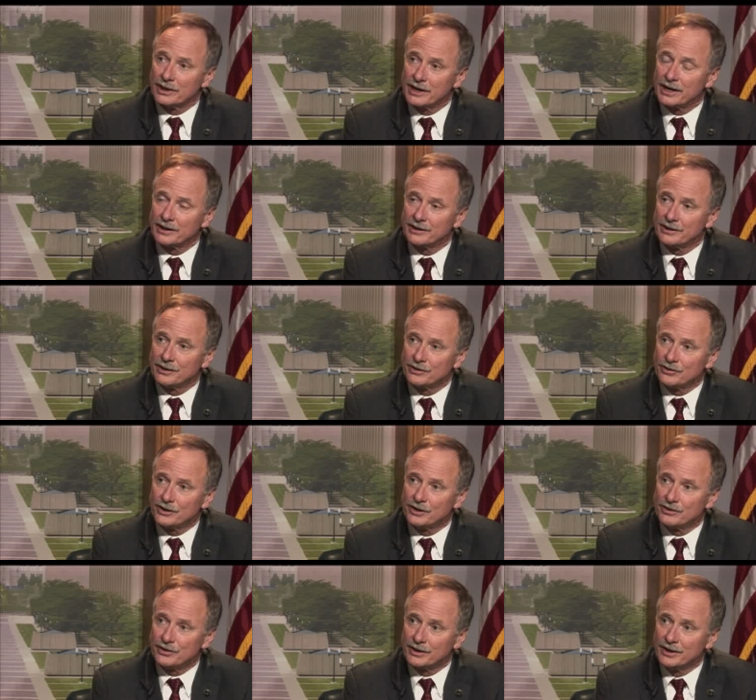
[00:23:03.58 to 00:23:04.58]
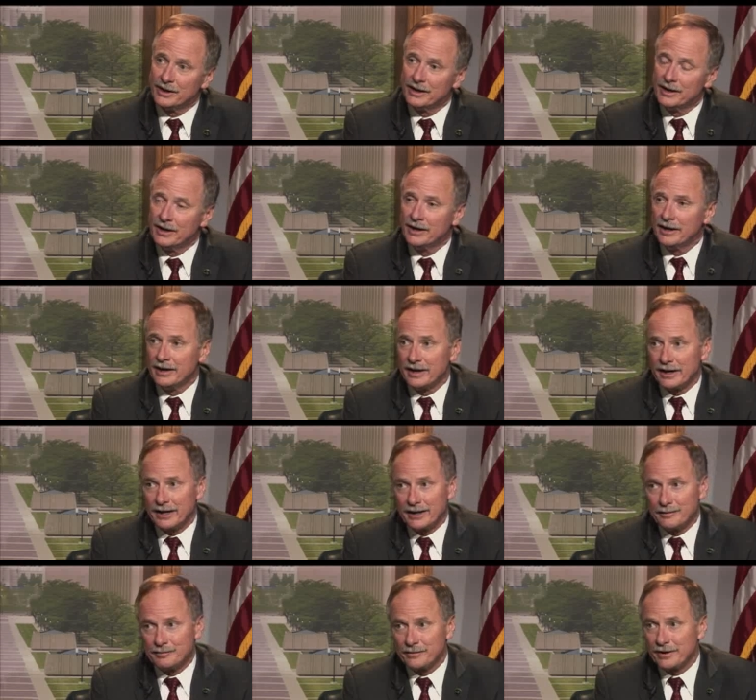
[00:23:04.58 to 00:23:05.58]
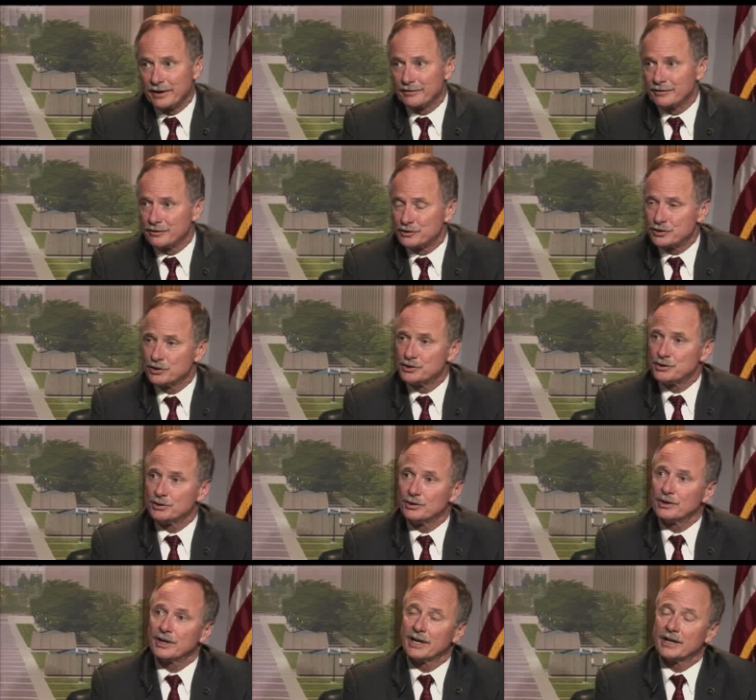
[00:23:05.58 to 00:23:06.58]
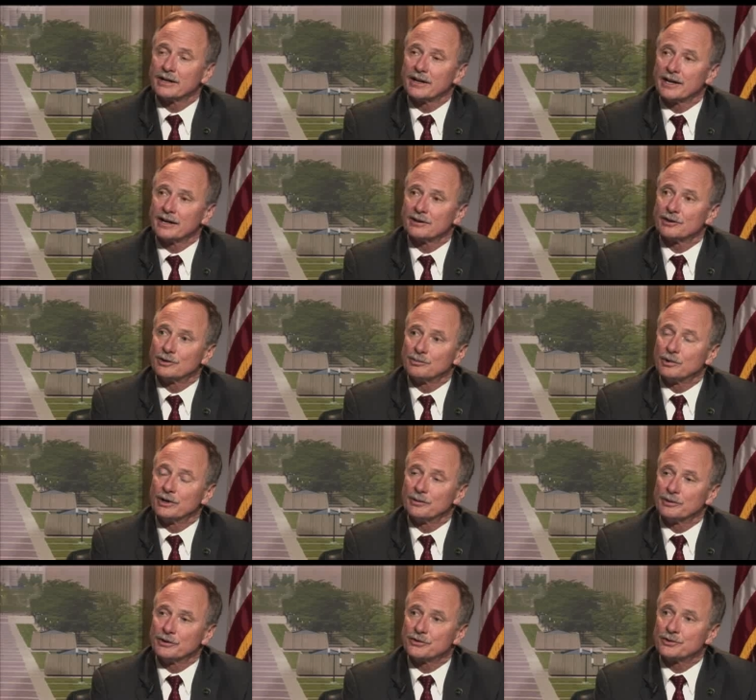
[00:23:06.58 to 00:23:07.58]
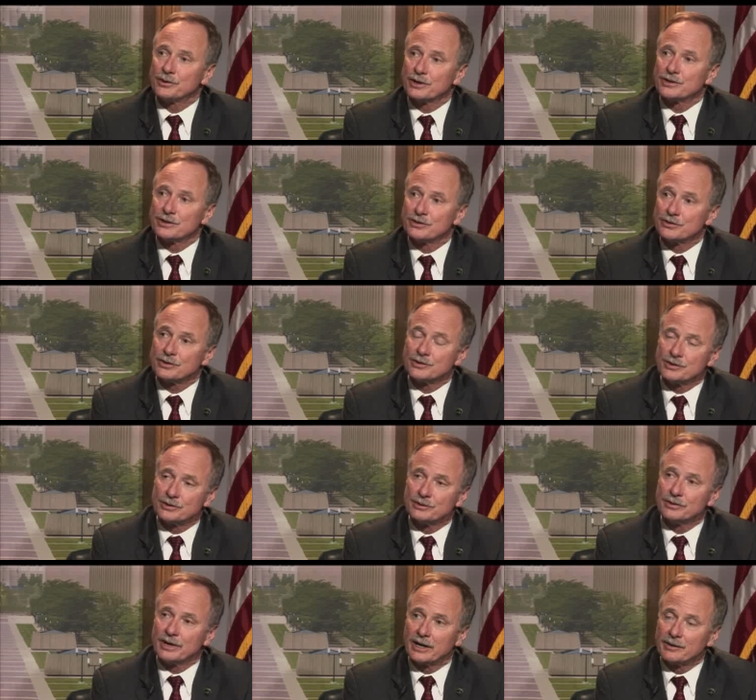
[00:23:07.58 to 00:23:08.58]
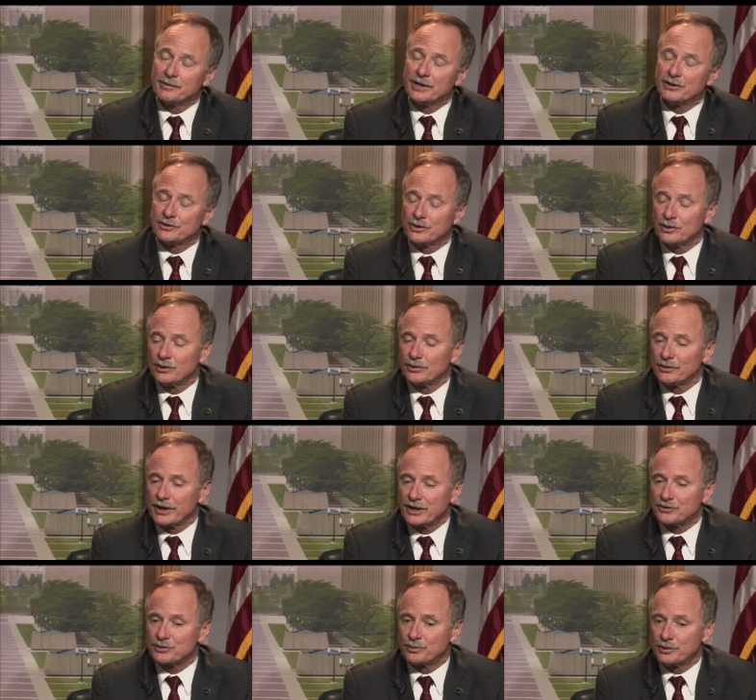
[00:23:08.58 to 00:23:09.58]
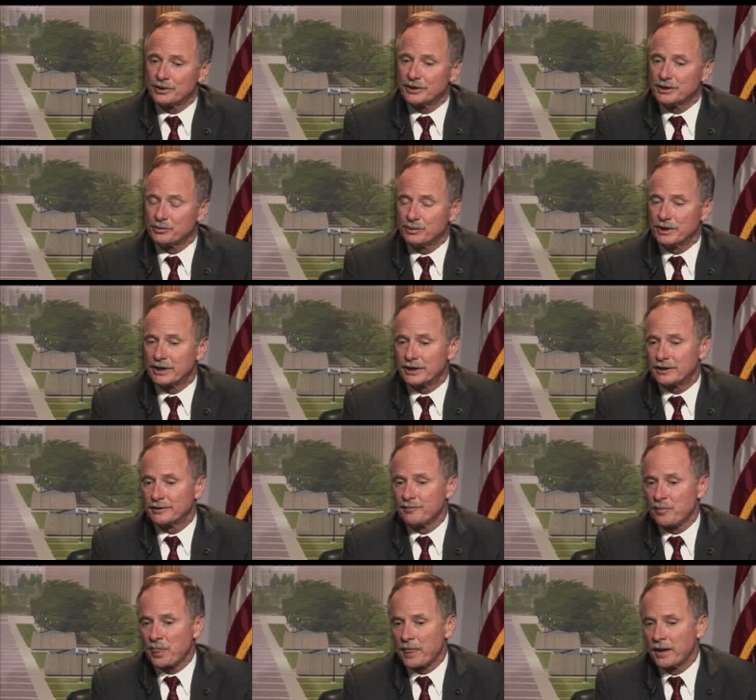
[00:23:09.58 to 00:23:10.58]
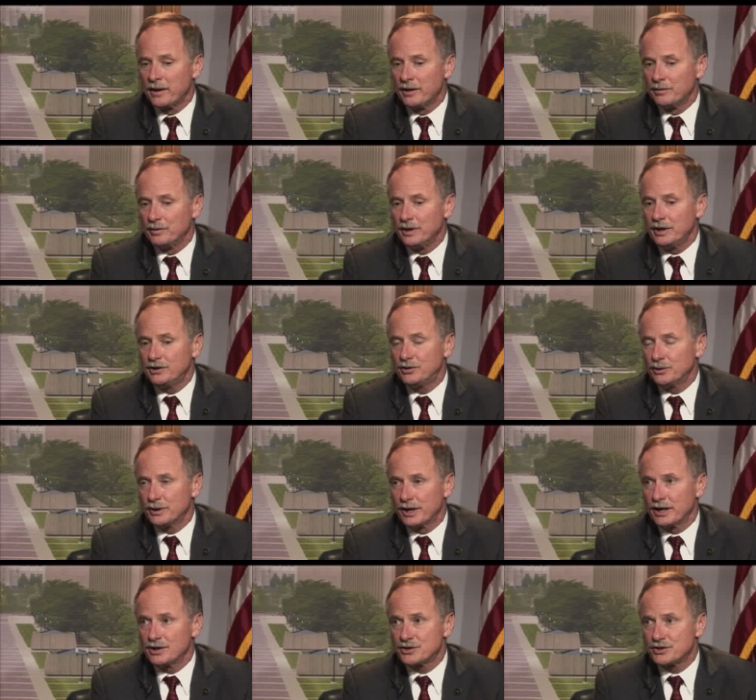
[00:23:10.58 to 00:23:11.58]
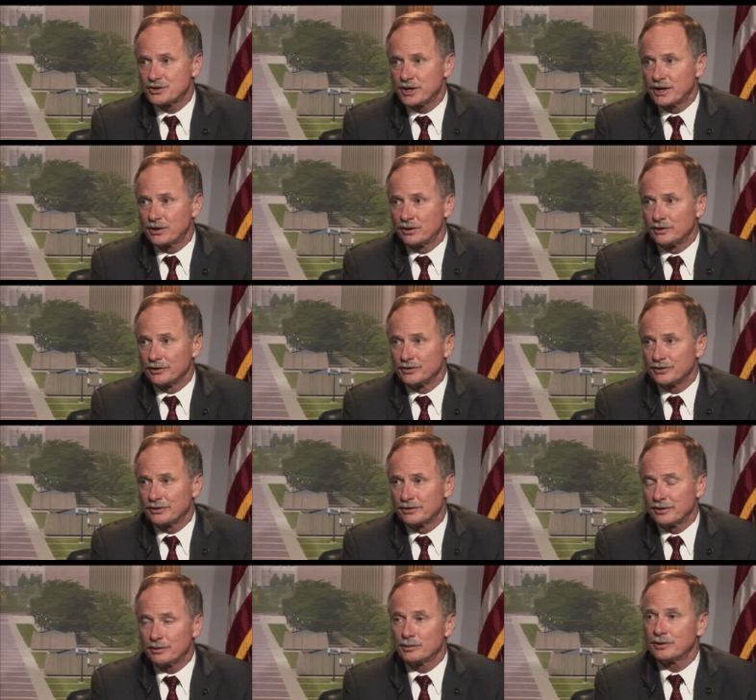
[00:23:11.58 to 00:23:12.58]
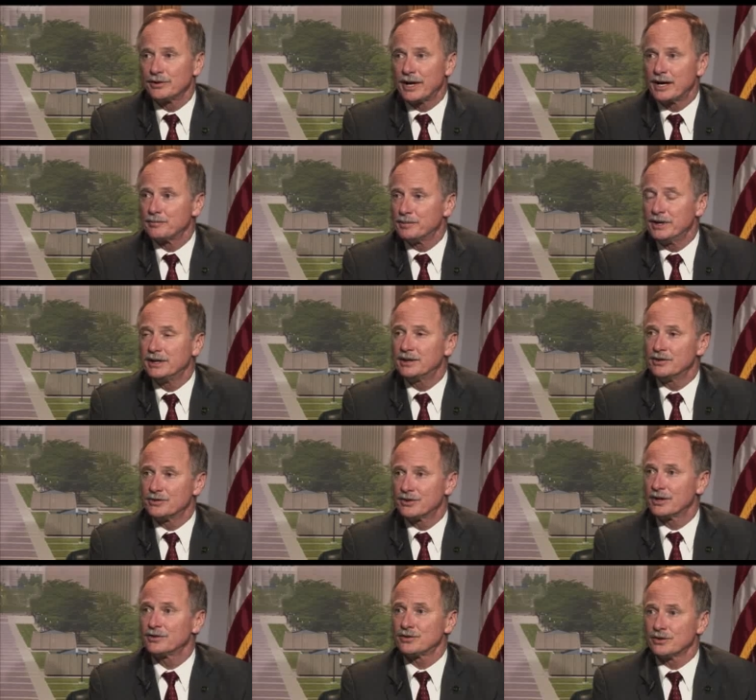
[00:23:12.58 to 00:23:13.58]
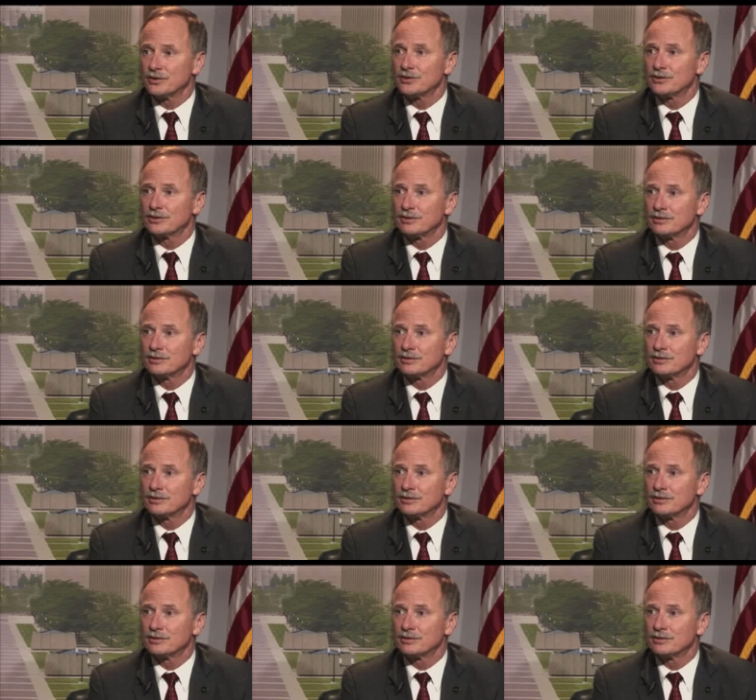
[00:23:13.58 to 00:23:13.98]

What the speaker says: on in the season? Should you look at antler point restriction? So that's really where we need to engage the stakeholders. There will not be consensus